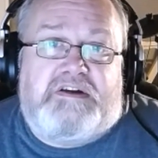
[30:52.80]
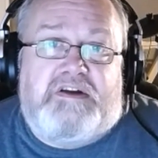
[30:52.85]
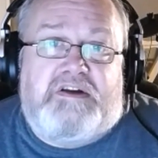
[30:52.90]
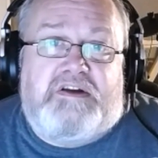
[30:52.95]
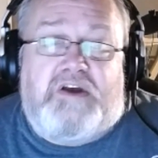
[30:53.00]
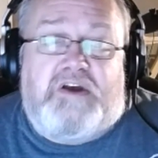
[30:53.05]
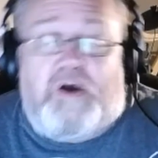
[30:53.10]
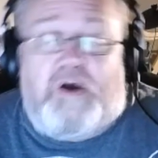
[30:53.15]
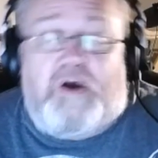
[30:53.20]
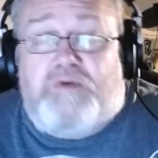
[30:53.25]

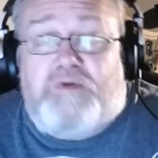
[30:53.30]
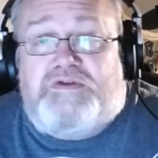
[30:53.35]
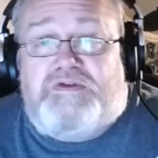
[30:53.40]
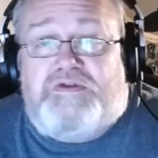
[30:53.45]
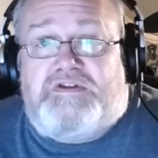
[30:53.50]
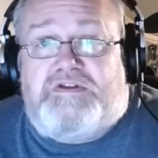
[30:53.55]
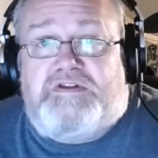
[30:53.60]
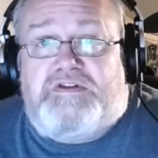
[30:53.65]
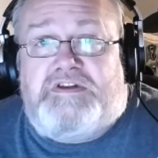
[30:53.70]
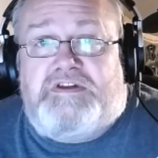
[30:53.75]

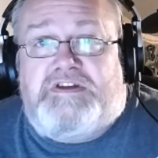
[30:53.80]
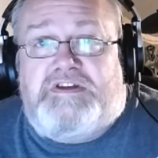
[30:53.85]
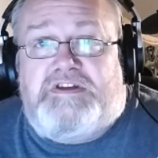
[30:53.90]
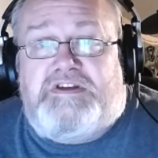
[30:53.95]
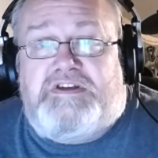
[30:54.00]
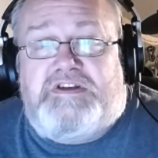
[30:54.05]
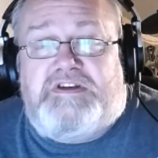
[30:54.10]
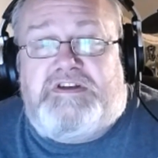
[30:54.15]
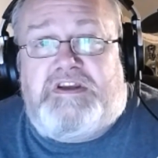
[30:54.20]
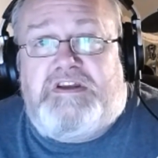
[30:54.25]
host
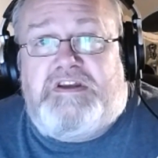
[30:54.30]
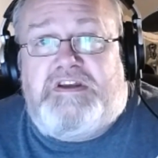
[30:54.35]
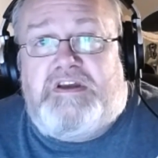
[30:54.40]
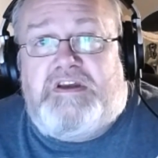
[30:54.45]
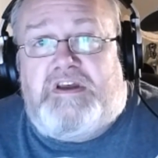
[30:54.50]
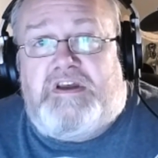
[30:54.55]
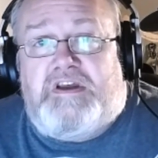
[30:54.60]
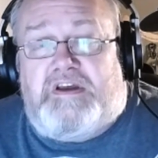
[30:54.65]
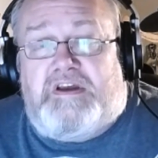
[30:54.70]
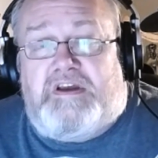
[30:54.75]
DCC,
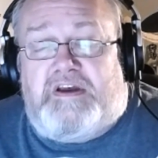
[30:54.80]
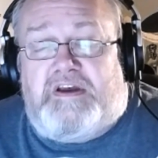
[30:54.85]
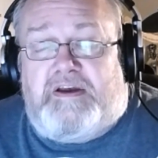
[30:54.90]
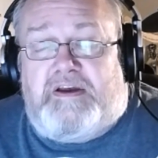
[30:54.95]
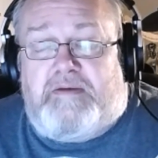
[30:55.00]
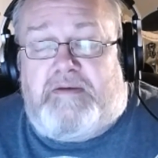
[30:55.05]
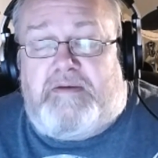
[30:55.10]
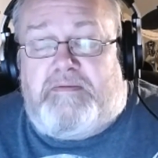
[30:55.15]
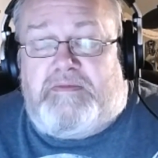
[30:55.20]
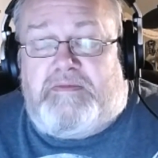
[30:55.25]

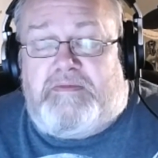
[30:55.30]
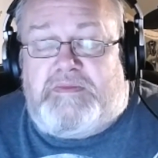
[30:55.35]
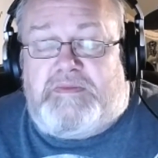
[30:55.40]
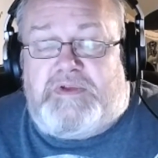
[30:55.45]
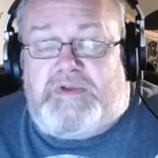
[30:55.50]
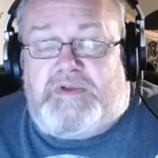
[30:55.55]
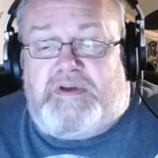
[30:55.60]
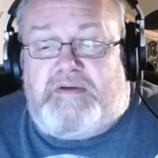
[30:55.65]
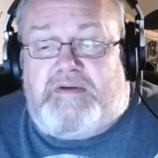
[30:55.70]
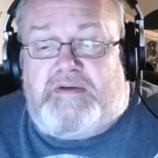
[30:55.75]

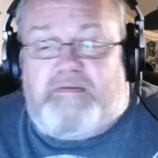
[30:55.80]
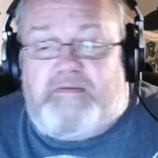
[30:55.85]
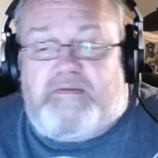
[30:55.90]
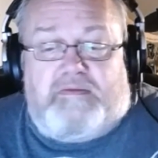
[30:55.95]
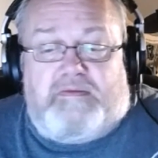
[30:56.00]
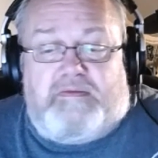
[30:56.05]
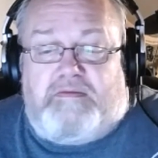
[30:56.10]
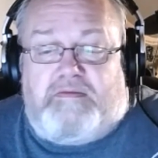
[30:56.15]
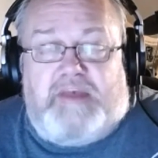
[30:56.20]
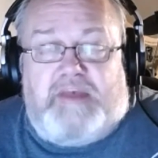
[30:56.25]

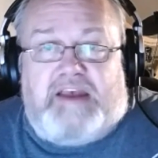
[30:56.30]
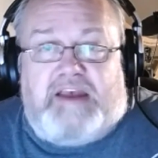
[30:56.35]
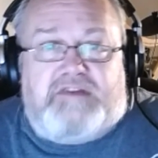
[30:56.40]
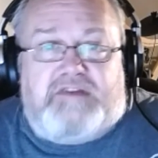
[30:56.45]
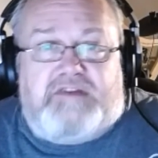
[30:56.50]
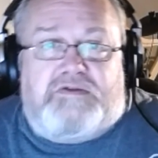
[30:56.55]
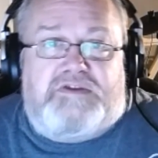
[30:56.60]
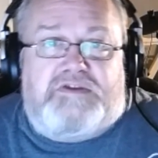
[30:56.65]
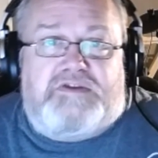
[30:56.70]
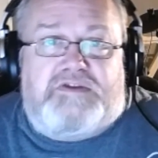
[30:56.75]
Max
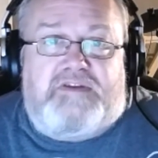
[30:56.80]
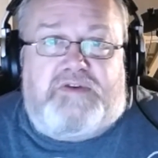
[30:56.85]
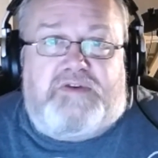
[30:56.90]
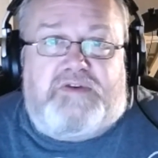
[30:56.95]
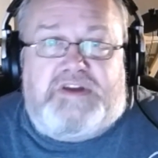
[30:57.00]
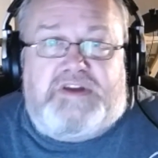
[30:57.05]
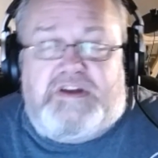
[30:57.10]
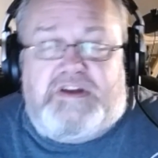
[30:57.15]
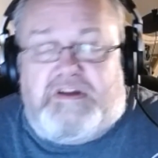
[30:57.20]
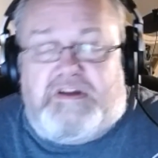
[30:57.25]
or
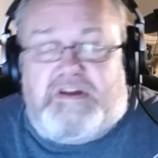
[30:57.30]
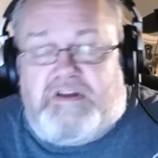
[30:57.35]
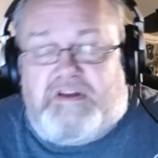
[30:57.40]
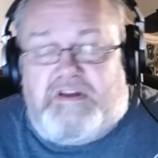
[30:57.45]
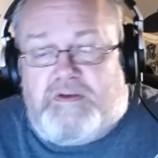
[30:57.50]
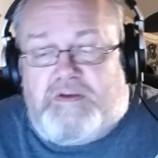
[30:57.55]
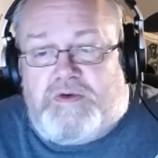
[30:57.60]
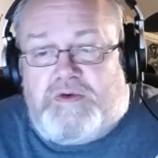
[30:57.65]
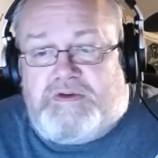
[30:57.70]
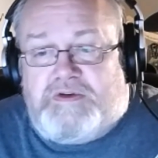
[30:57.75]
C4D, in other
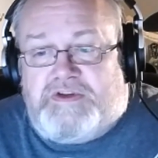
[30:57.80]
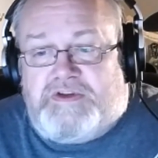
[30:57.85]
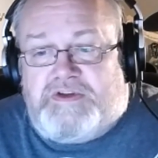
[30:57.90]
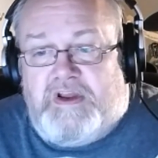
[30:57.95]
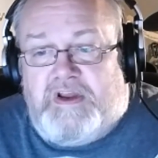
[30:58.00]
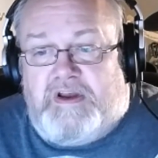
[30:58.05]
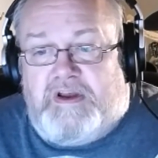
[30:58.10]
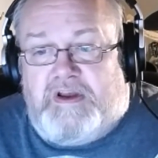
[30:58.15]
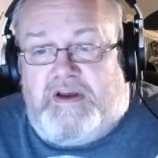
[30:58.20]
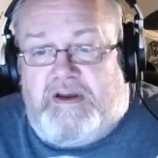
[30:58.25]
words,
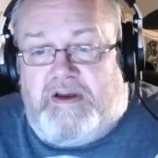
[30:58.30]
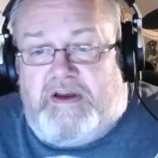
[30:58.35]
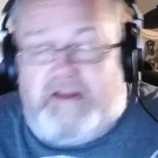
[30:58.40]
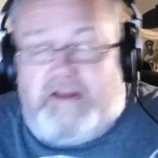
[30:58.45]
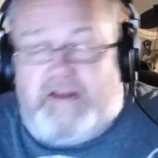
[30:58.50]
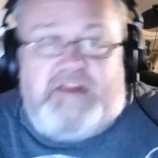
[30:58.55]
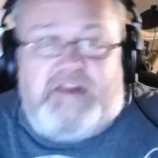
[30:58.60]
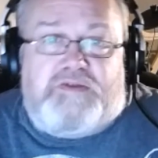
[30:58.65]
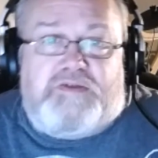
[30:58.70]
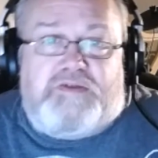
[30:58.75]

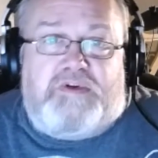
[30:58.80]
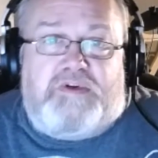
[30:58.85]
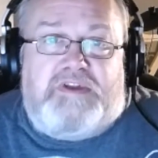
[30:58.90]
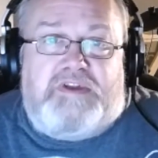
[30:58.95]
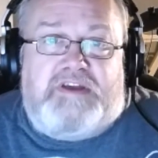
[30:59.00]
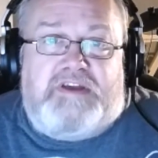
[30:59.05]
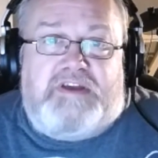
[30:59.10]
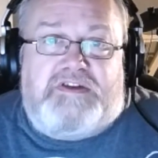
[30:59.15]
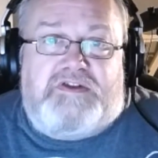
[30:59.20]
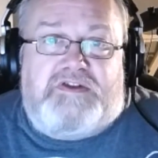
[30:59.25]
and each one
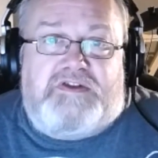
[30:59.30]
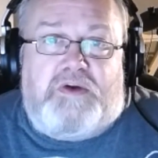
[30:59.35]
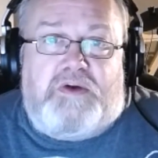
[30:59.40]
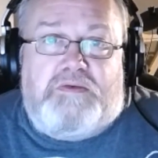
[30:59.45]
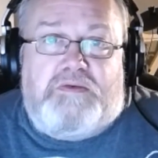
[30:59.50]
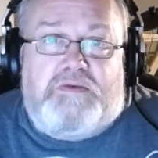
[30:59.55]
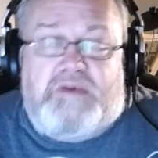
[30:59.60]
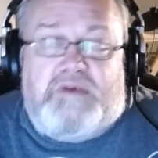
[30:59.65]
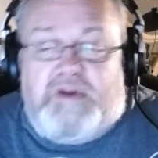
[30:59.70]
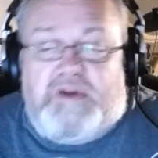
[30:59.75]
has its
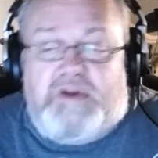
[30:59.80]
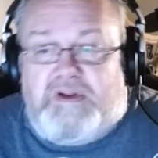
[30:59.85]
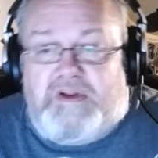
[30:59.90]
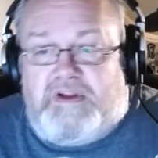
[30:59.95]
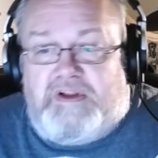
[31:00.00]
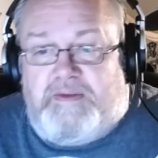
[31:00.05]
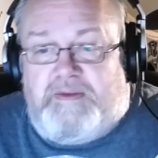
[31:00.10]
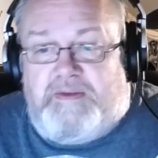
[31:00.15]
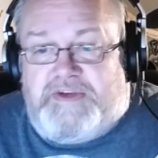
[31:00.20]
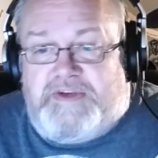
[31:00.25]
own
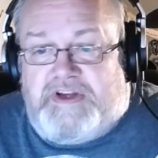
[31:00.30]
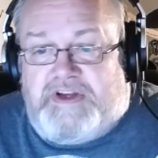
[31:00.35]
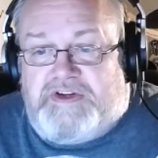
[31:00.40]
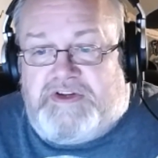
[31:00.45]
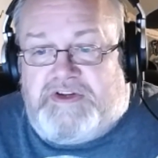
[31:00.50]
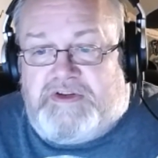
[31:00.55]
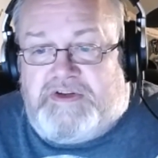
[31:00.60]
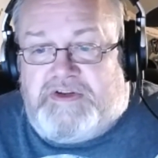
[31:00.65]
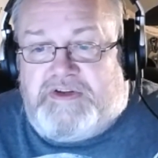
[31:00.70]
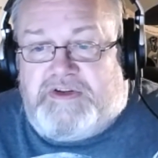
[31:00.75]

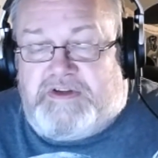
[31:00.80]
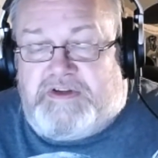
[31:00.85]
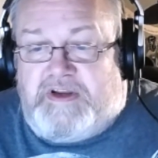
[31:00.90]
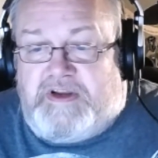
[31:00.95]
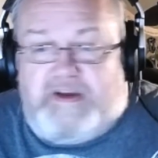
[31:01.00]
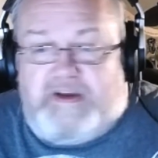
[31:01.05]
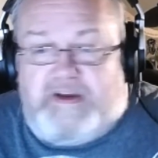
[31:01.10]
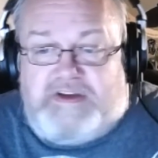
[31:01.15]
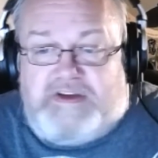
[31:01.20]
limitations. As a